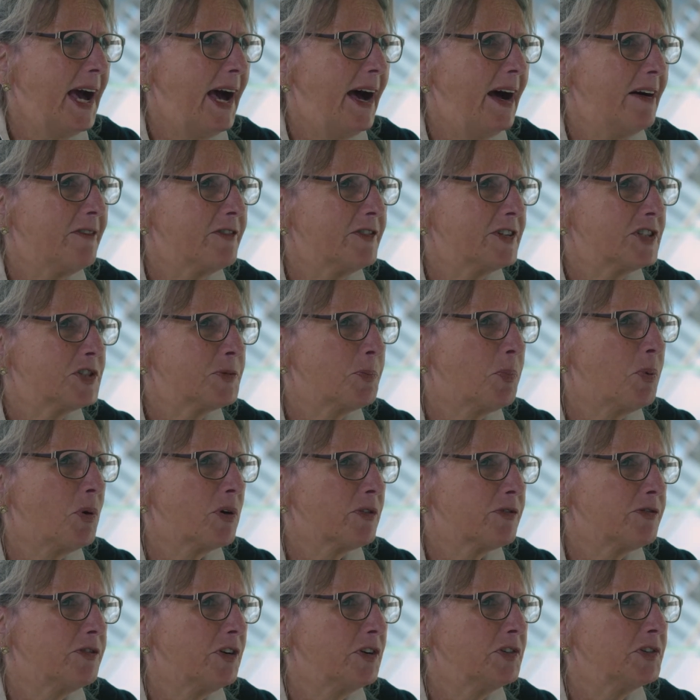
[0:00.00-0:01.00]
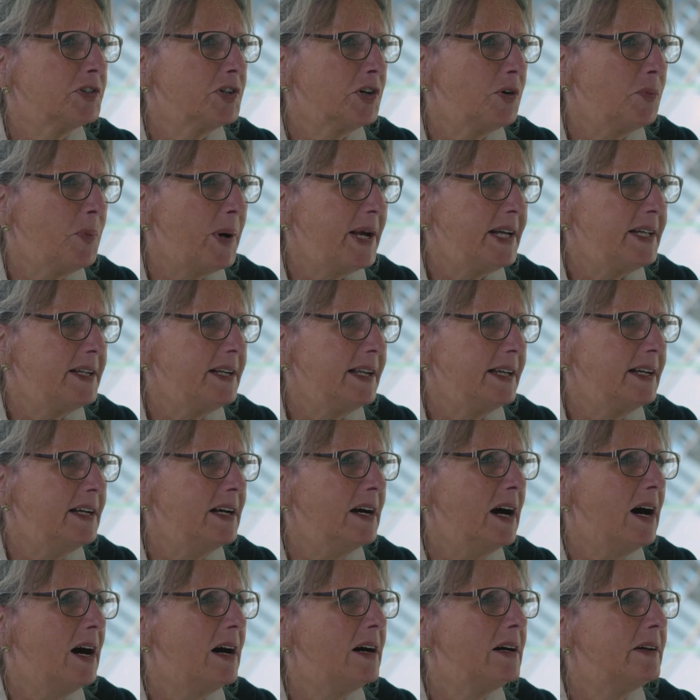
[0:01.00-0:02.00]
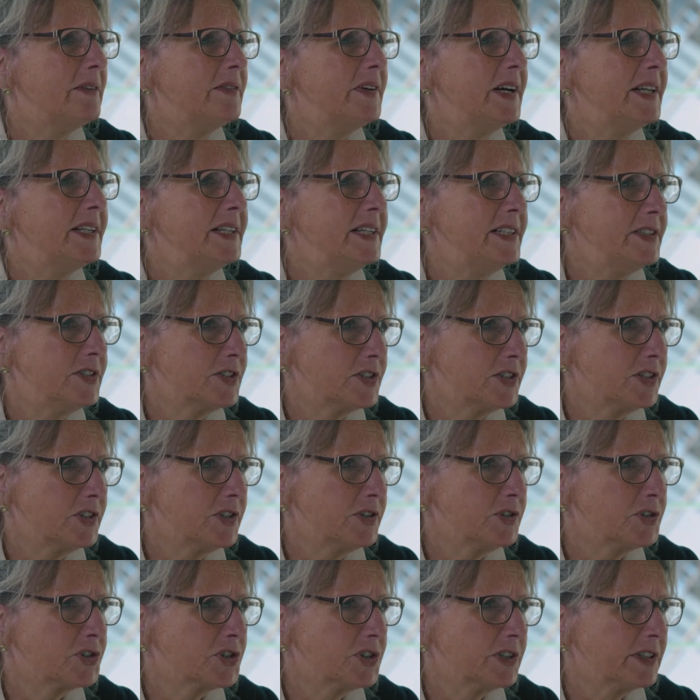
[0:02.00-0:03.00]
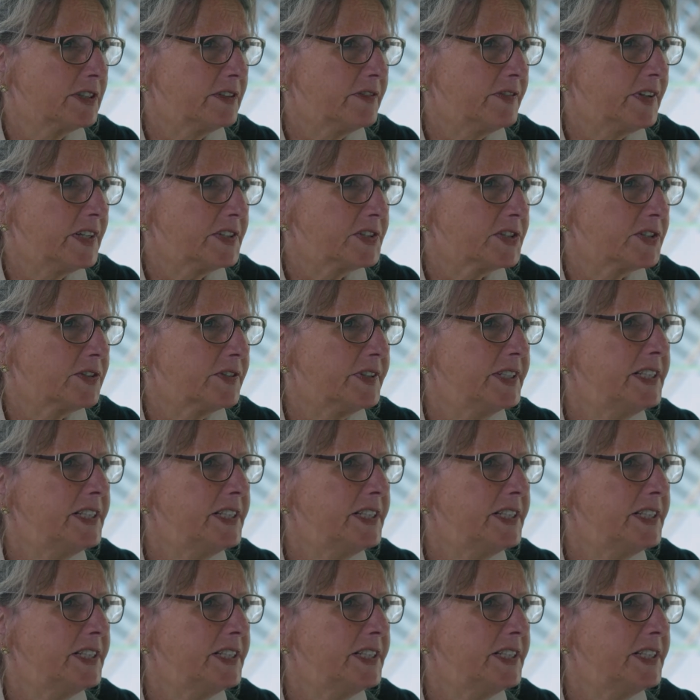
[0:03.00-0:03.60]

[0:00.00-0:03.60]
average portfolio weighting of an institutional investor.